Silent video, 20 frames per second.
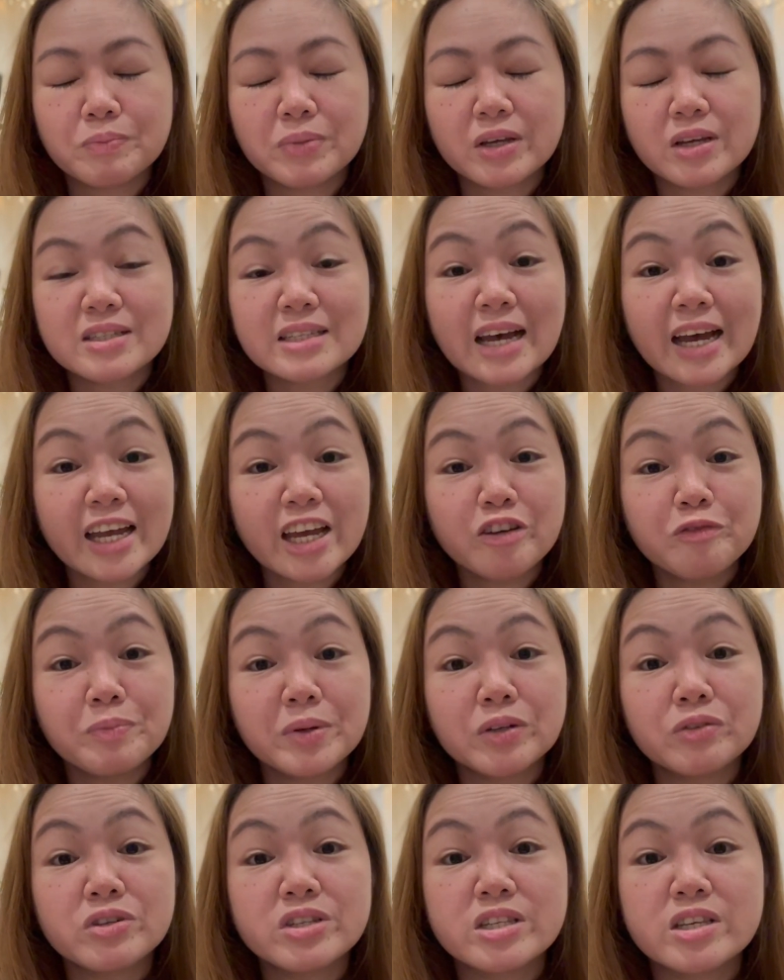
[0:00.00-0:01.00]
because I have
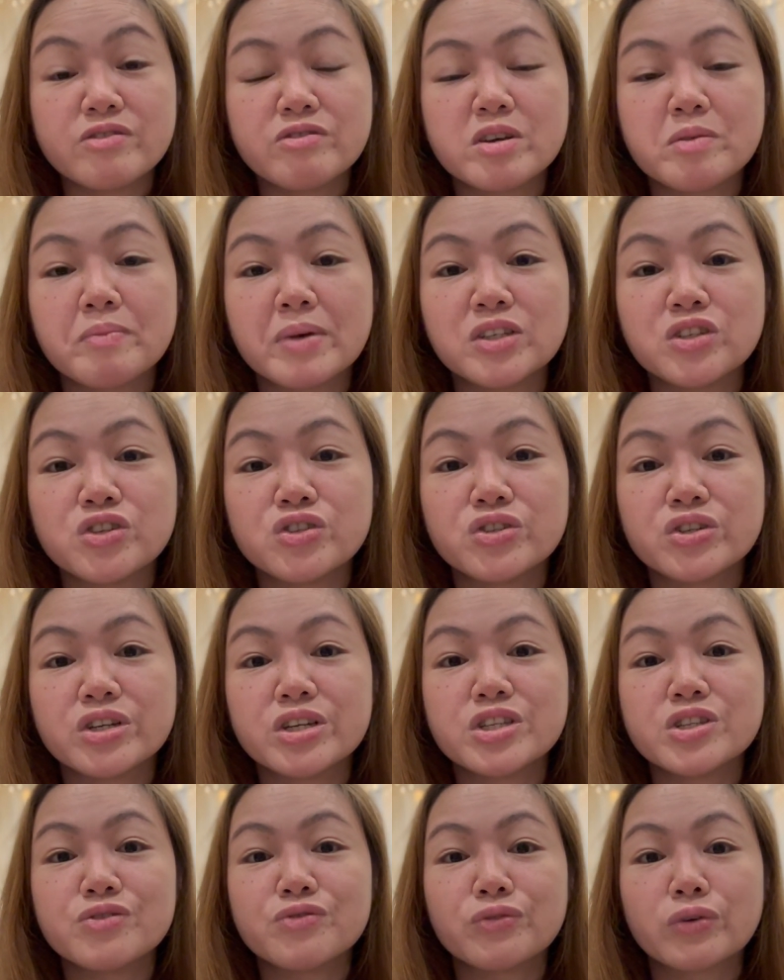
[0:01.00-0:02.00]
been receiving
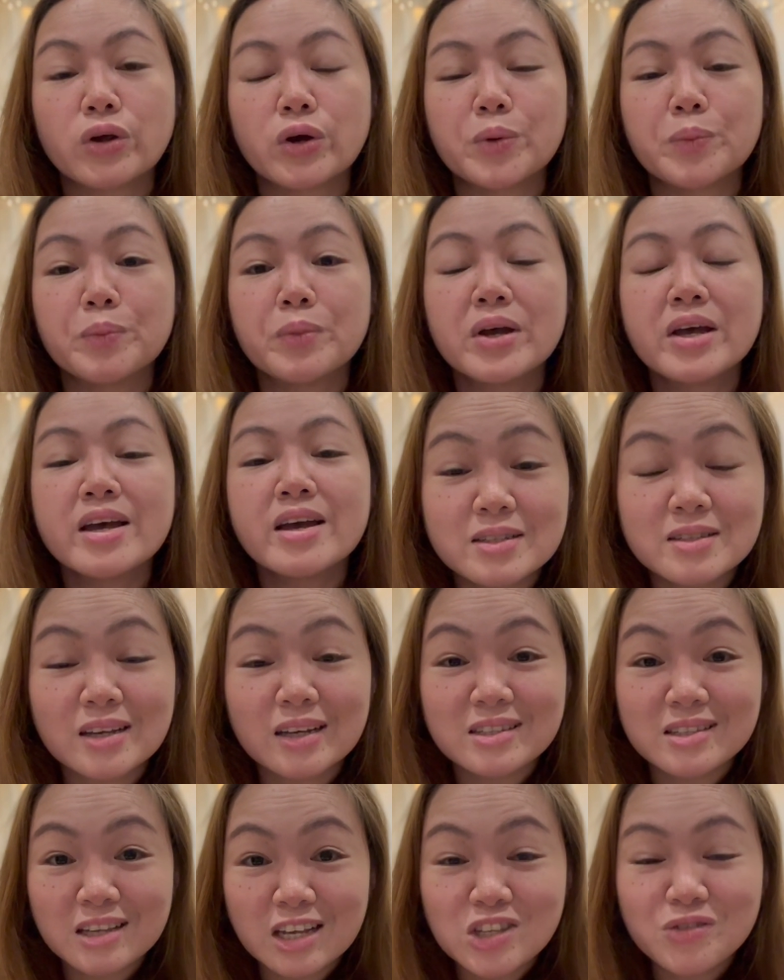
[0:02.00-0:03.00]
messages from
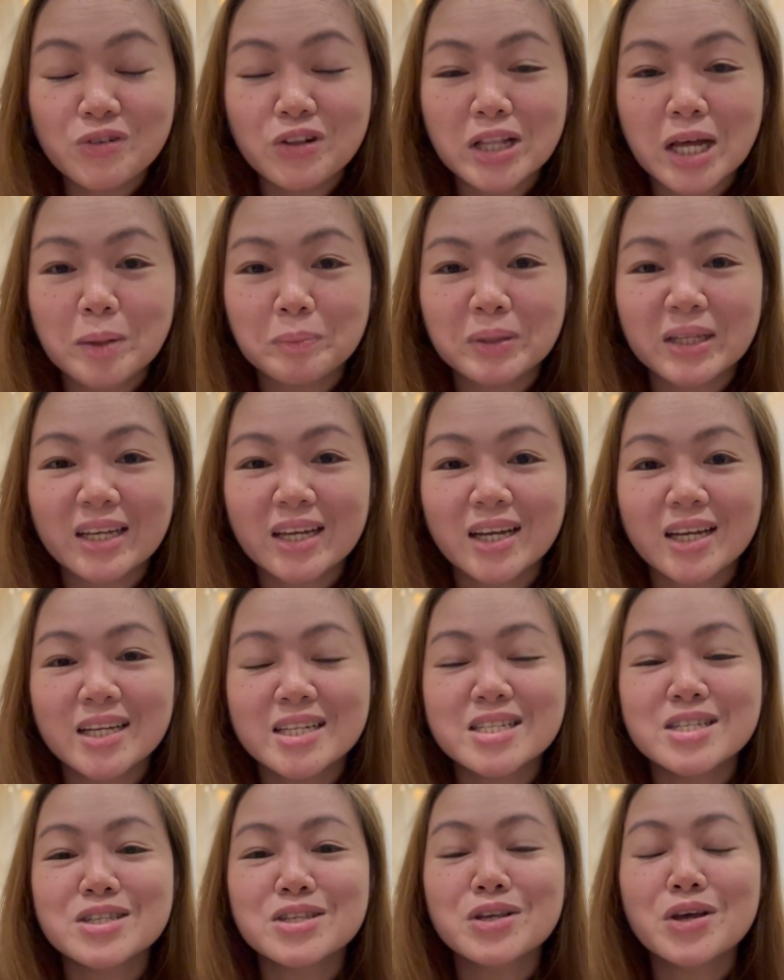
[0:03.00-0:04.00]
successful
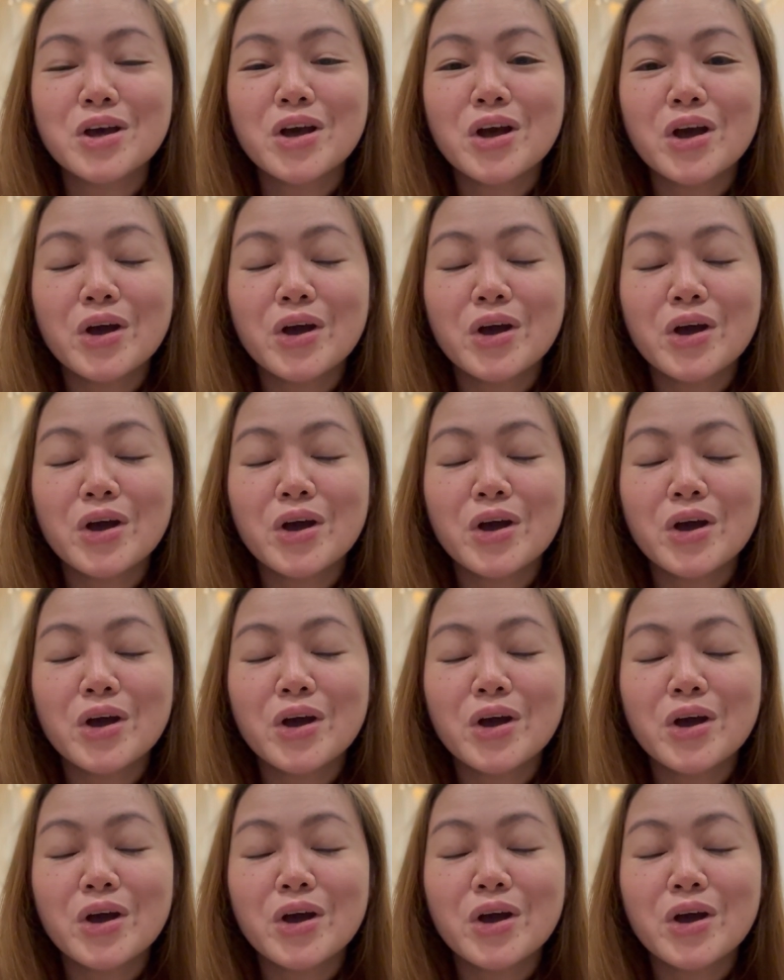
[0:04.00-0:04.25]
applicants